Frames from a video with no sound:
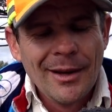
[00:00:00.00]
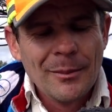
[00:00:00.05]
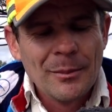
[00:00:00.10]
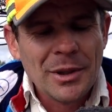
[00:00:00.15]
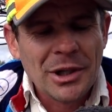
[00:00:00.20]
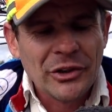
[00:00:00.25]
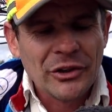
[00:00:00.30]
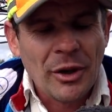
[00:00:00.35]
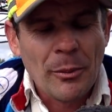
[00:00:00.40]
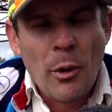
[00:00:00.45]

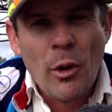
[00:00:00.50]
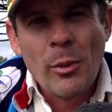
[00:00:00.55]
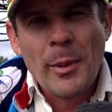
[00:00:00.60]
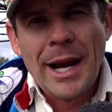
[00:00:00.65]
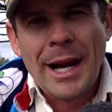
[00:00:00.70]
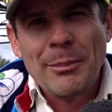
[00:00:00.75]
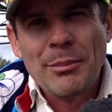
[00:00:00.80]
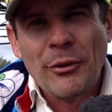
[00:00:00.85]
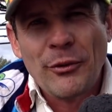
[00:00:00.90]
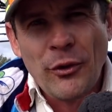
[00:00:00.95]
because I'm all
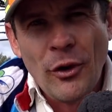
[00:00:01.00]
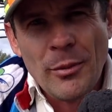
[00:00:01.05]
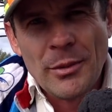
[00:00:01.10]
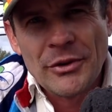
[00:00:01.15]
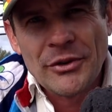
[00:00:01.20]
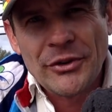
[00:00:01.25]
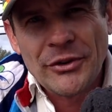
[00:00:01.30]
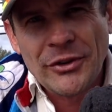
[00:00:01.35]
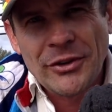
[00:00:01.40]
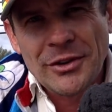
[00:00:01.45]
about
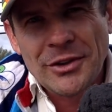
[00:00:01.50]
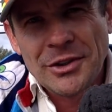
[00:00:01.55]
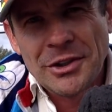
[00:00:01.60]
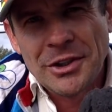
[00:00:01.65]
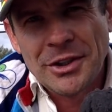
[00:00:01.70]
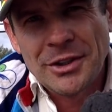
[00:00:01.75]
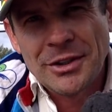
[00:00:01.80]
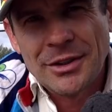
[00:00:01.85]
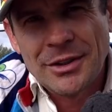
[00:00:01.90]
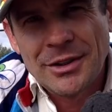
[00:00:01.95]
performance, you
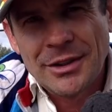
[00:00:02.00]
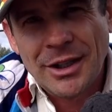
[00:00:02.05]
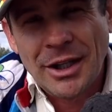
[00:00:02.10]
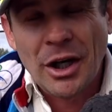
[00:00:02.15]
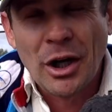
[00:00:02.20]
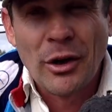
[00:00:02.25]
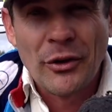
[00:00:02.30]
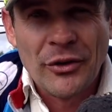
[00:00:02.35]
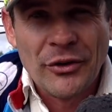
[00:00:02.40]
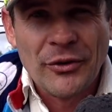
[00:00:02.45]
know, and
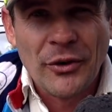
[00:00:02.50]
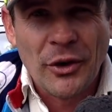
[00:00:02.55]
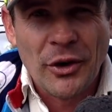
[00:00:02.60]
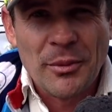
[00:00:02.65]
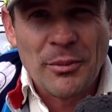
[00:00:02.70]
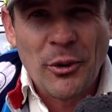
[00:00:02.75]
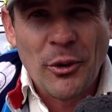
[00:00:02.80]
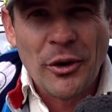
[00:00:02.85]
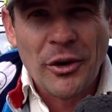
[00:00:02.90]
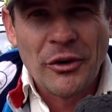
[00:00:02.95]
health is very
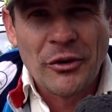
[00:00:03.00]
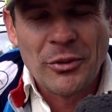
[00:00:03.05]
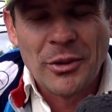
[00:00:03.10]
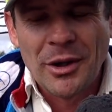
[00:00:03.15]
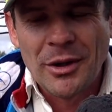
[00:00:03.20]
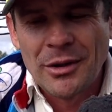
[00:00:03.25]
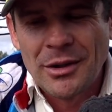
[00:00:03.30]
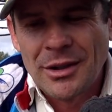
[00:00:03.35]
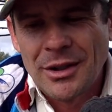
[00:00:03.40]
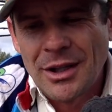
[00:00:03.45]
important as
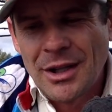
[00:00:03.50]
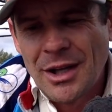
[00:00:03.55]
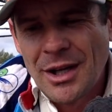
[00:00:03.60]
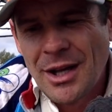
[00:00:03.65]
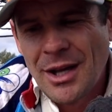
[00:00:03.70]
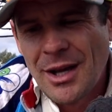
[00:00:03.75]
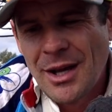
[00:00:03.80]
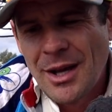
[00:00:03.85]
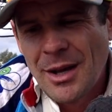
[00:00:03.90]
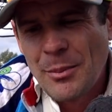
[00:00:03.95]
well.
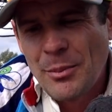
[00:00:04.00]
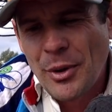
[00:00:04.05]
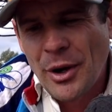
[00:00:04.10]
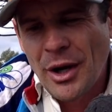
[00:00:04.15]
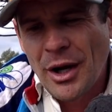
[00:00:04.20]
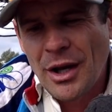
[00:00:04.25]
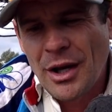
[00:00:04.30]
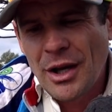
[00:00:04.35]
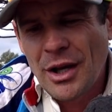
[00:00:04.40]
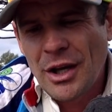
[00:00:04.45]

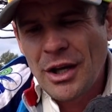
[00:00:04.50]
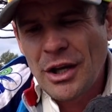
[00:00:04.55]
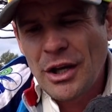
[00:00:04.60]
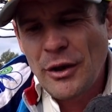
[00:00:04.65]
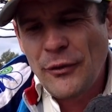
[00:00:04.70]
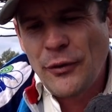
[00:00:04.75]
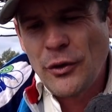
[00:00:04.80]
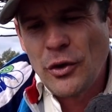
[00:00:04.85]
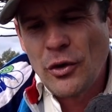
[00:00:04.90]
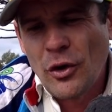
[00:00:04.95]
But
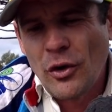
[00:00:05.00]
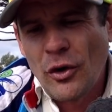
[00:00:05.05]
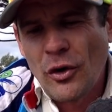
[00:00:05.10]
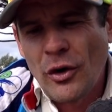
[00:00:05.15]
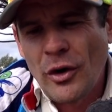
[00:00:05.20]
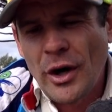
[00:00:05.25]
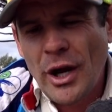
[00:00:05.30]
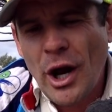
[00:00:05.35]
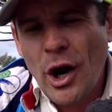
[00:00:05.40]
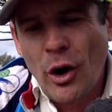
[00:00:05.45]
if
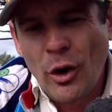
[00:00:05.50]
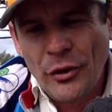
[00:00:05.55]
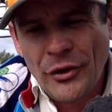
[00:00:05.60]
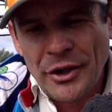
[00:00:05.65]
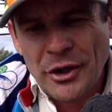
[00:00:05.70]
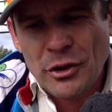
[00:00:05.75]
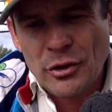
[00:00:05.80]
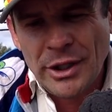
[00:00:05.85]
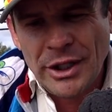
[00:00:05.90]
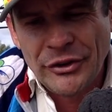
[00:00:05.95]
your health
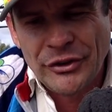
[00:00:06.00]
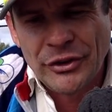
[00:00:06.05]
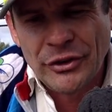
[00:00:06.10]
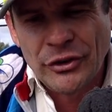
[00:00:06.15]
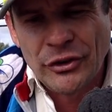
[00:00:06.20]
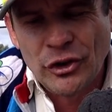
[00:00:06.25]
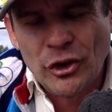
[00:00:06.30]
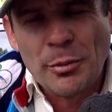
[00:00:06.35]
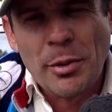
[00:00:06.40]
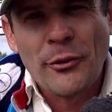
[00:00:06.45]

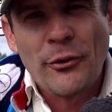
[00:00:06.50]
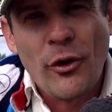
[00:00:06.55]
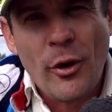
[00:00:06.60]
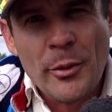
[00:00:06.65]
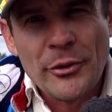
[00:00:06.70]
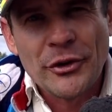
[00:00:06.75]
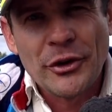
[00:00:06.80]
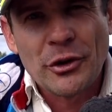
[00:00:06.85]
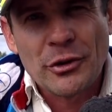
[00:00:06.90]
increases, your performance